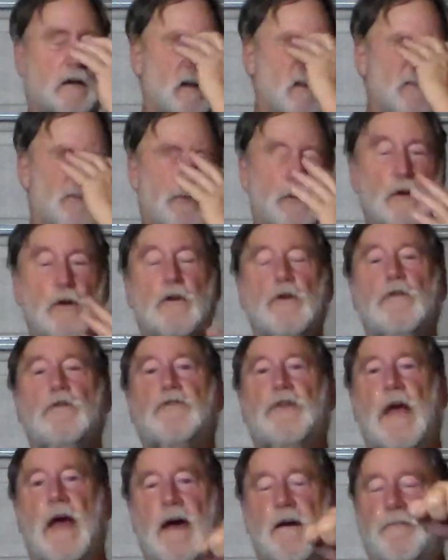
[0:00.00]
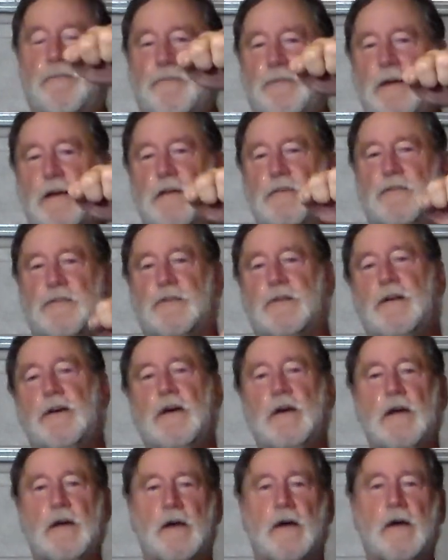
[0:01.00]
confuse, half fist.
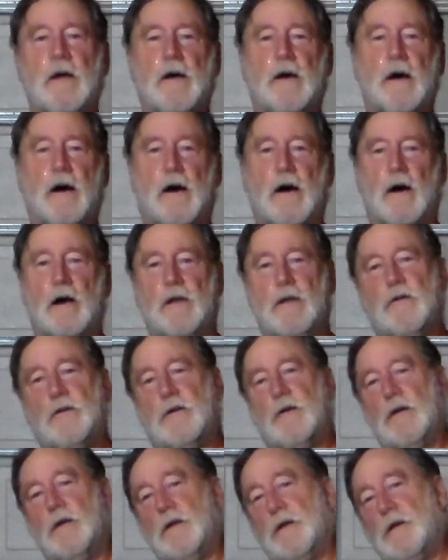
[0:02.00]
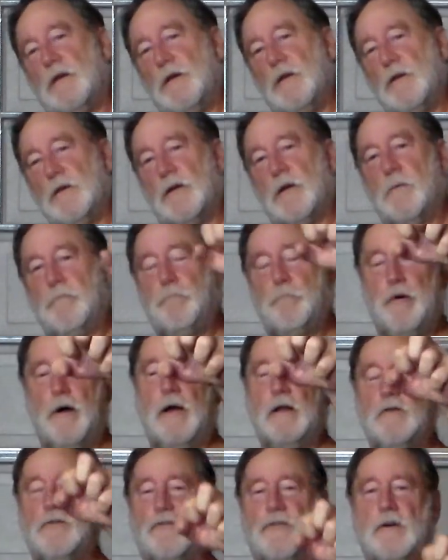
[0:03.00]
You could
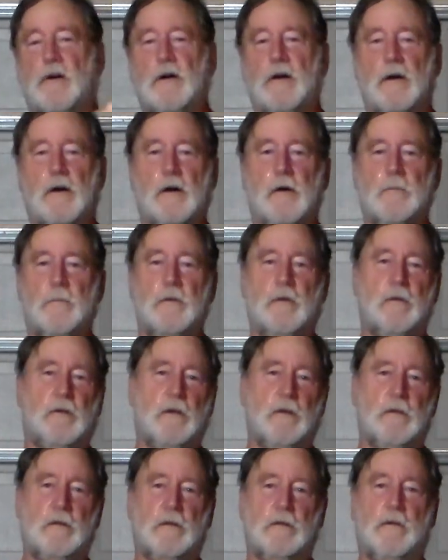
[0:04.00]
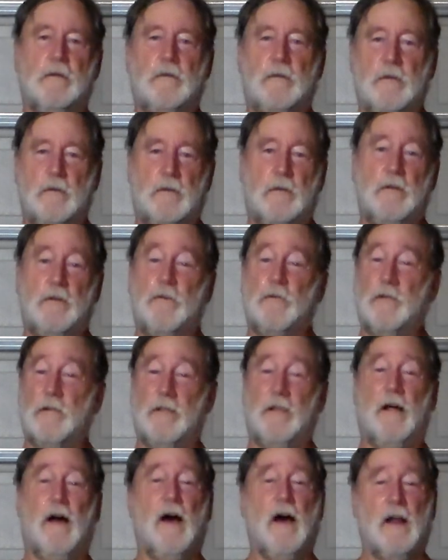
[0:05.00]
punch them. You could do a
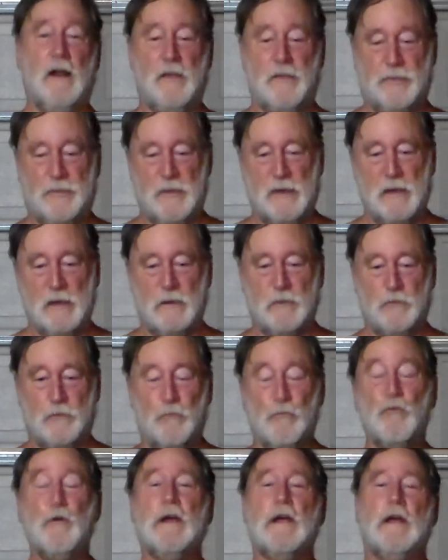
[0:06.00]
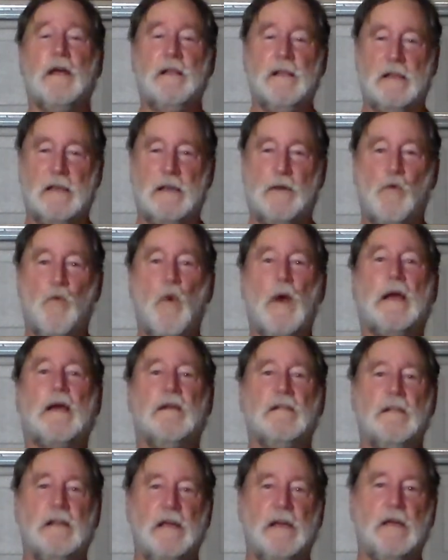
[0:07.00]
lot of things really
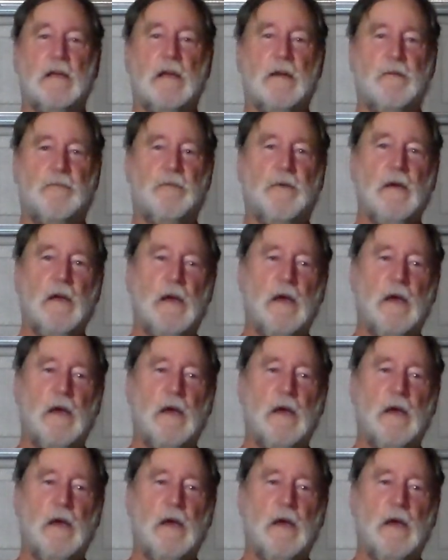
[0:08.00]
quickly